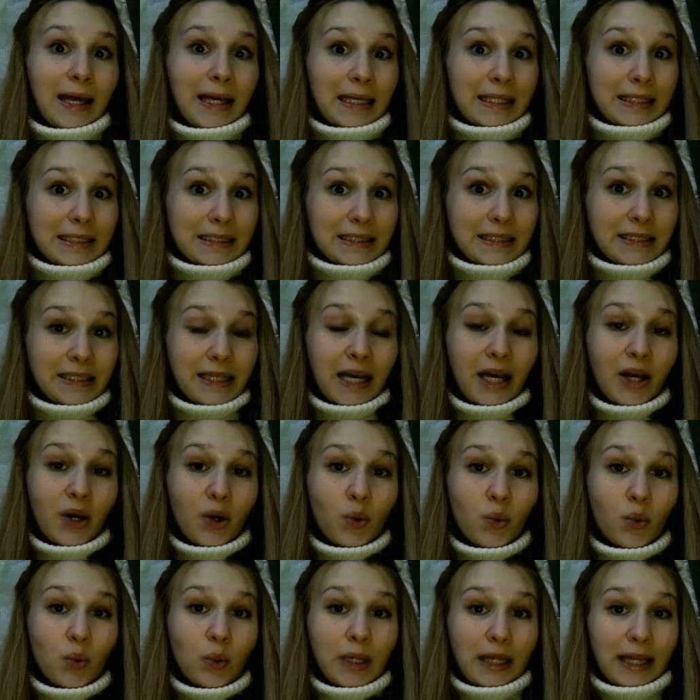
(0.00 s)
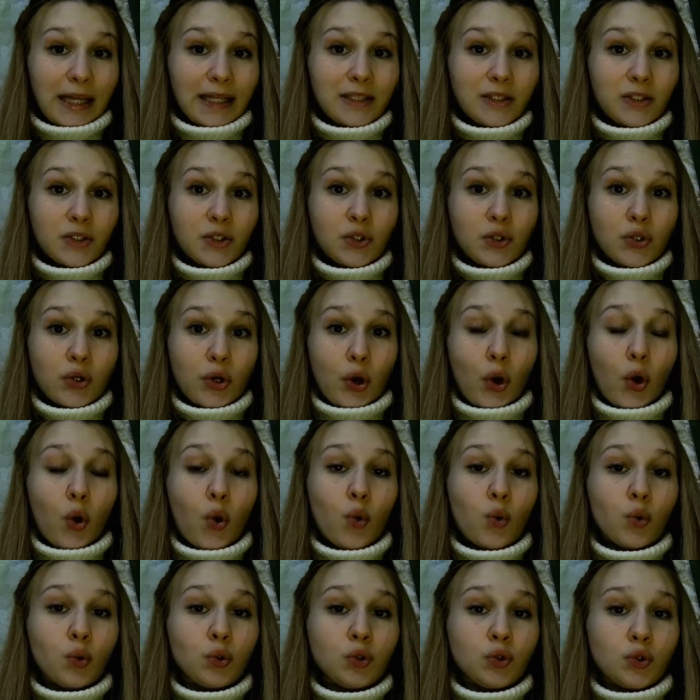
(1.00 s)
And now let's
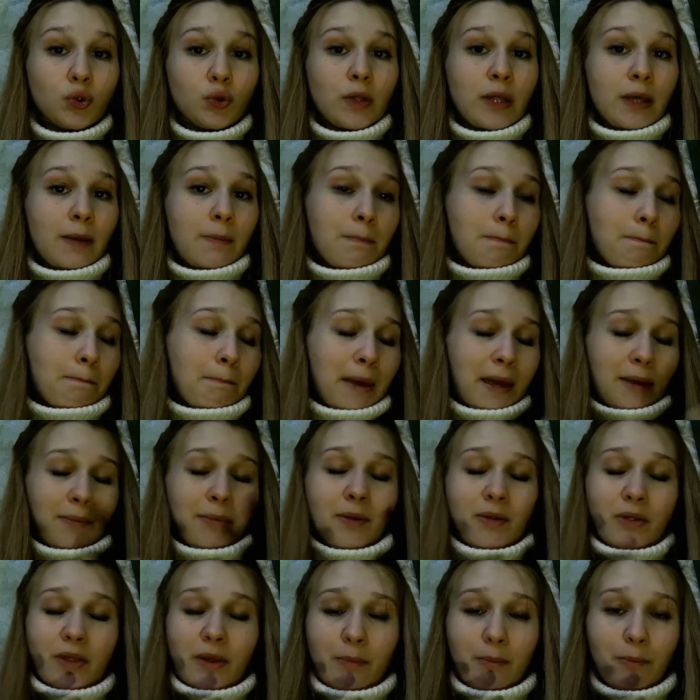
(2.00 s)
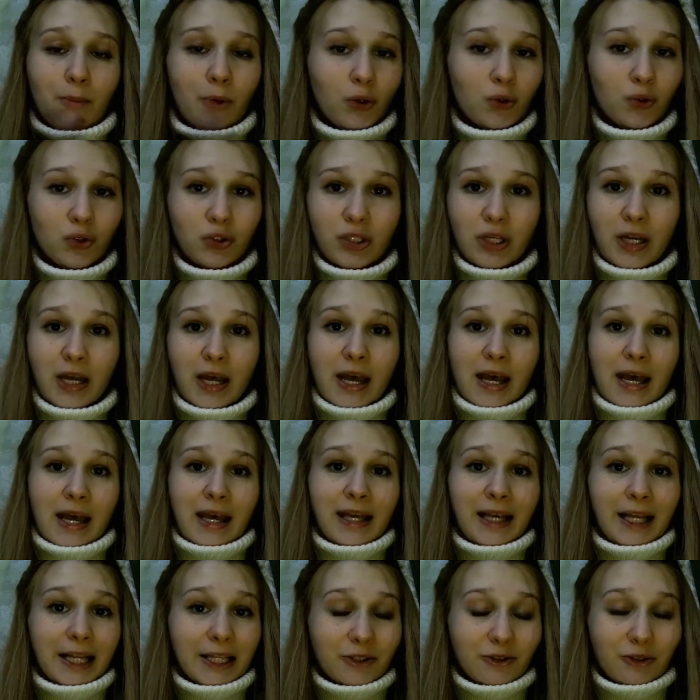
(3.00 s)
go to the maybe the most
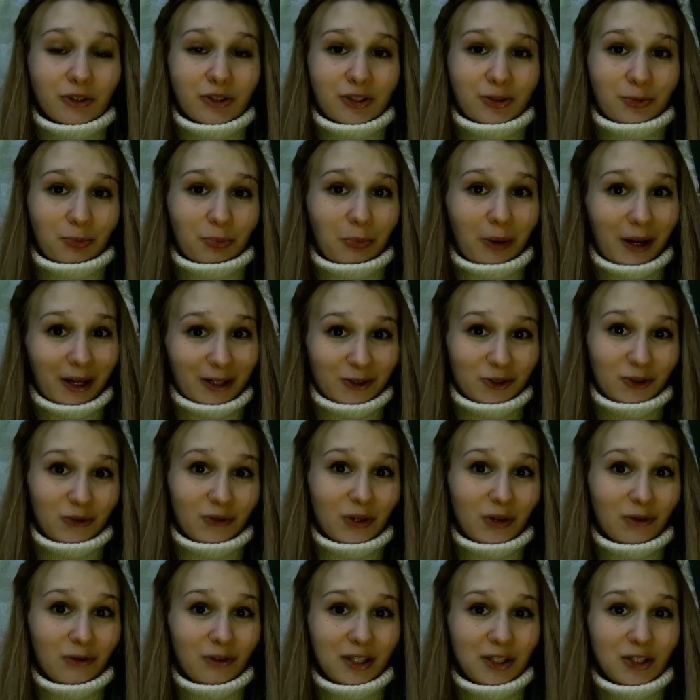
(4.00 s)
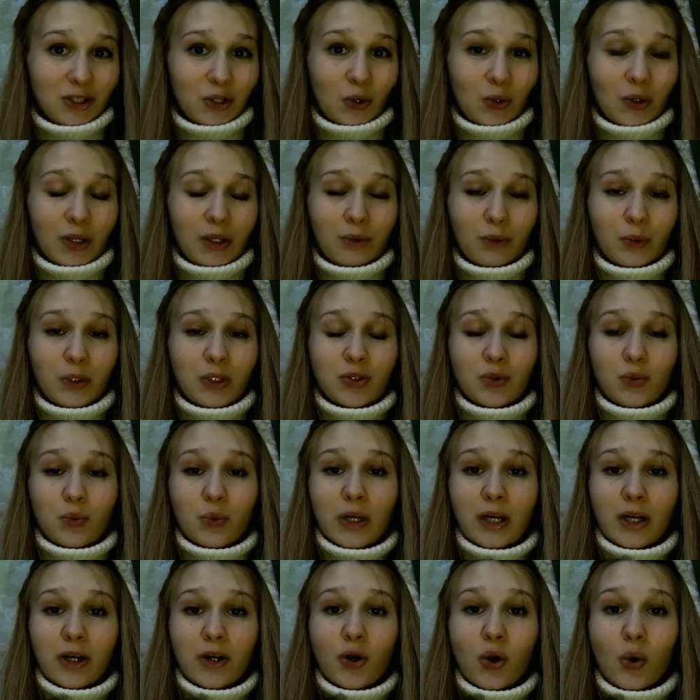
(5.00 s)
interesting part of the video, in which
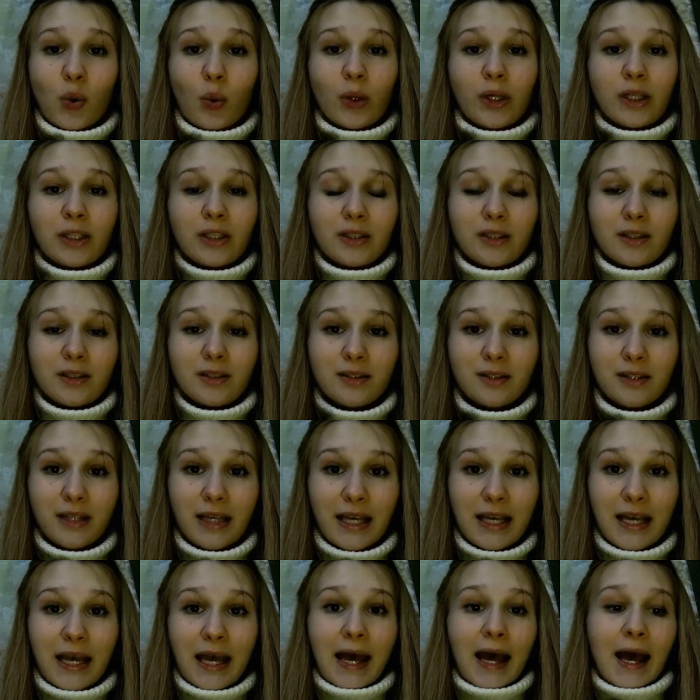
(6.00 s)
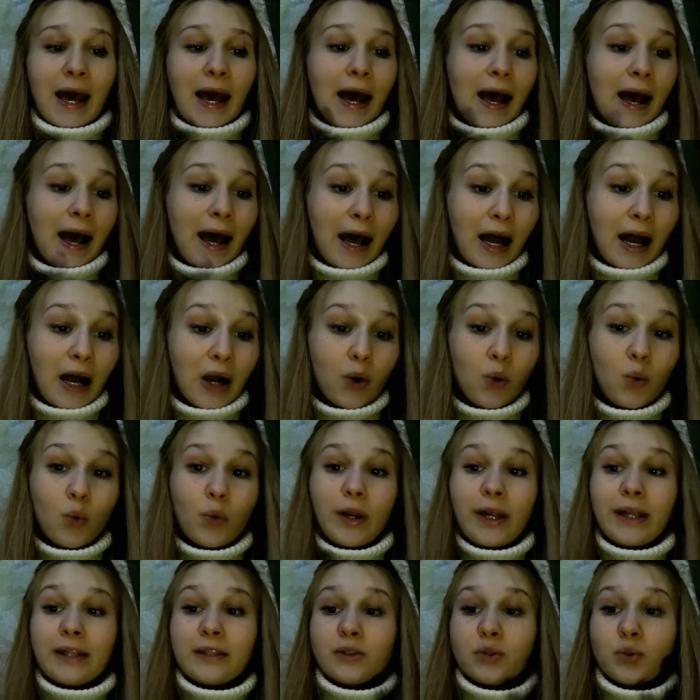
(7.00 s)
we are going to see how
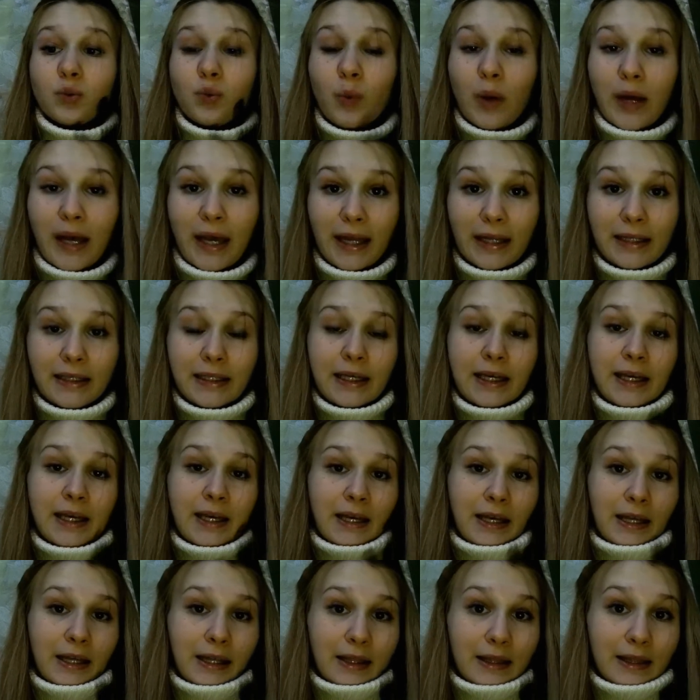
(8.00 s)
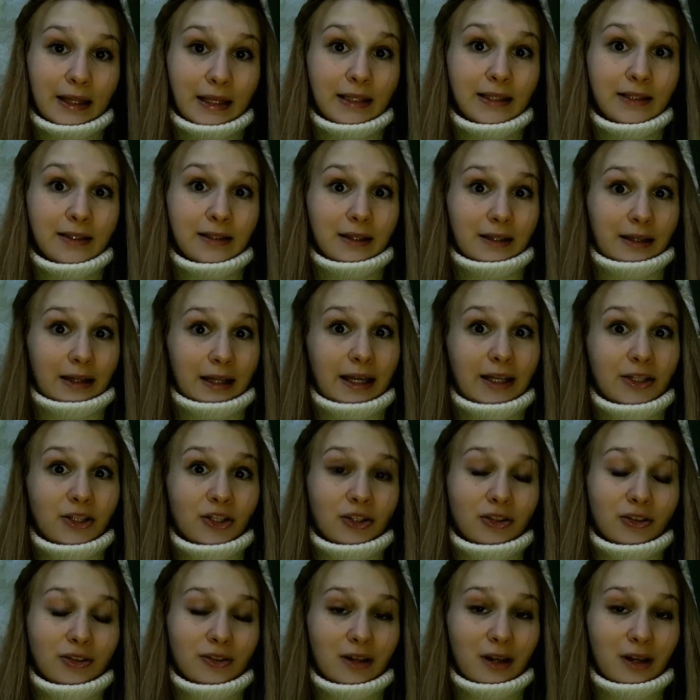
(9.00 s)
and when this legend